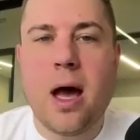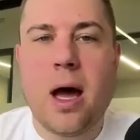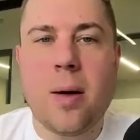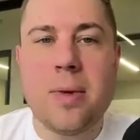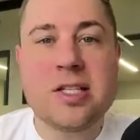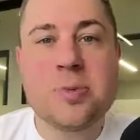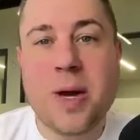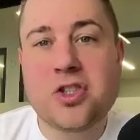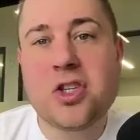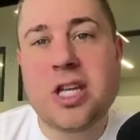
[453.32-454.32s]
um,
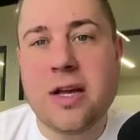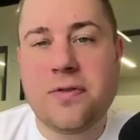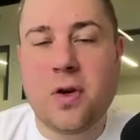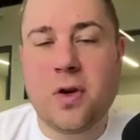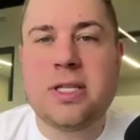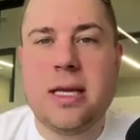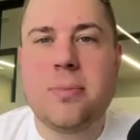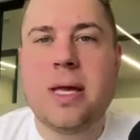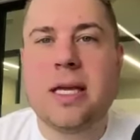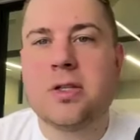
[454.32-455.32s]
especially if your
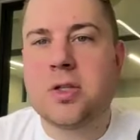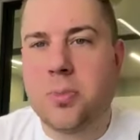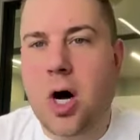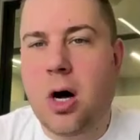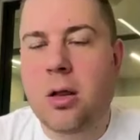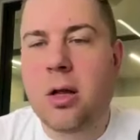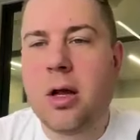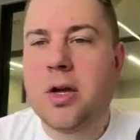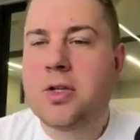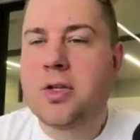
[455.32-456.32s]
team is small.
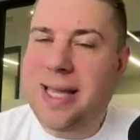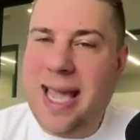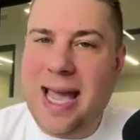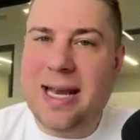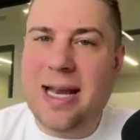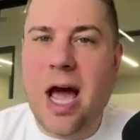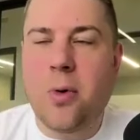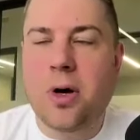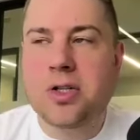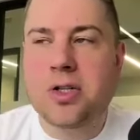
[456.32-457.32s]
So again, I
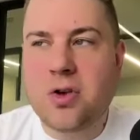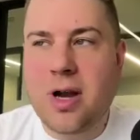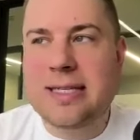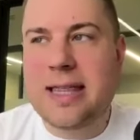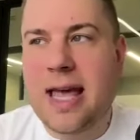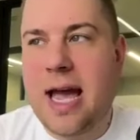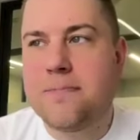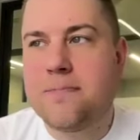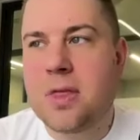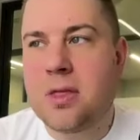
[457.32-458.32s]
want to stress
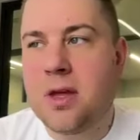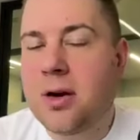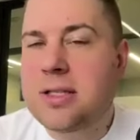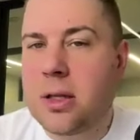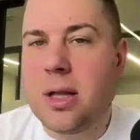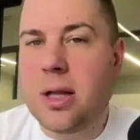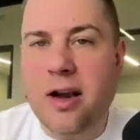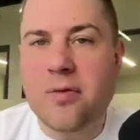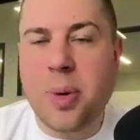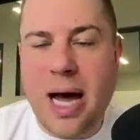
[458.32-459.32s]
that there is a
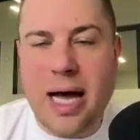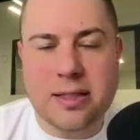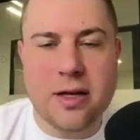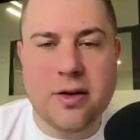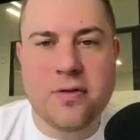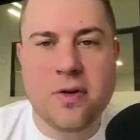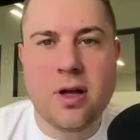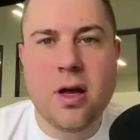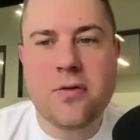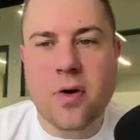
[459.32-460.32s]
lot of positive
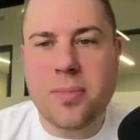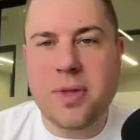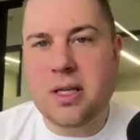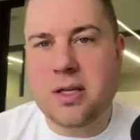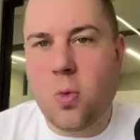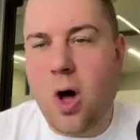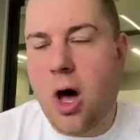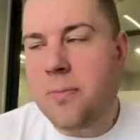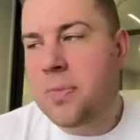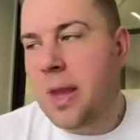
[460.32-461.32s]
from this as
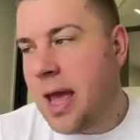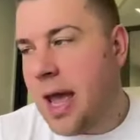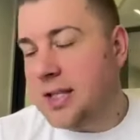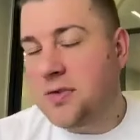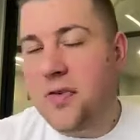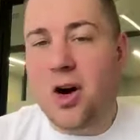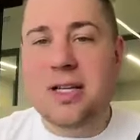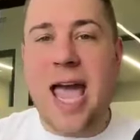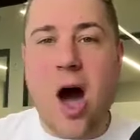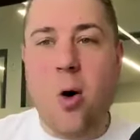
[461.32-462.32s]
well. As far as
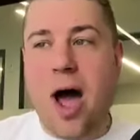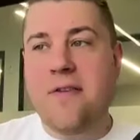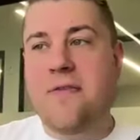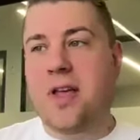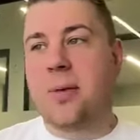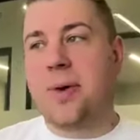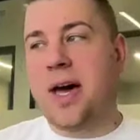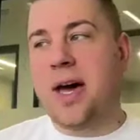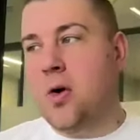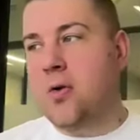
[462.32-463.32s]
how I feel
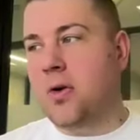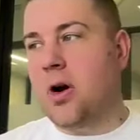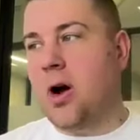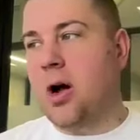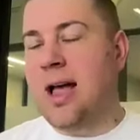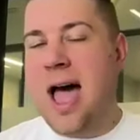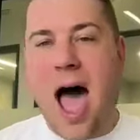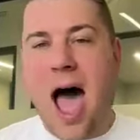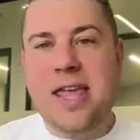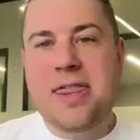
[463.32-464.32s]
about it overall,
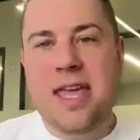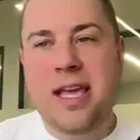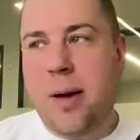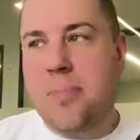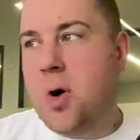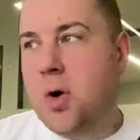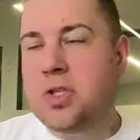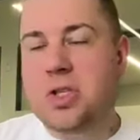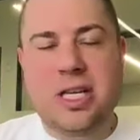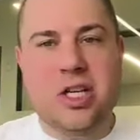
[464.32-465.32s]
I think I'm
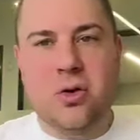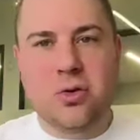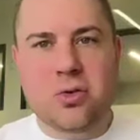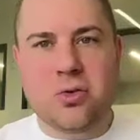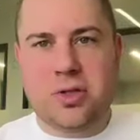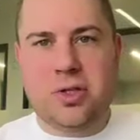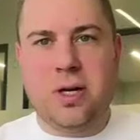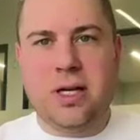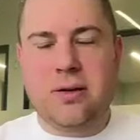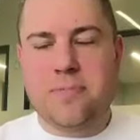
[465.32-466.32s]
mostly neutral to
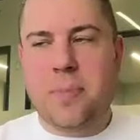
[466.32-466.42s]
it,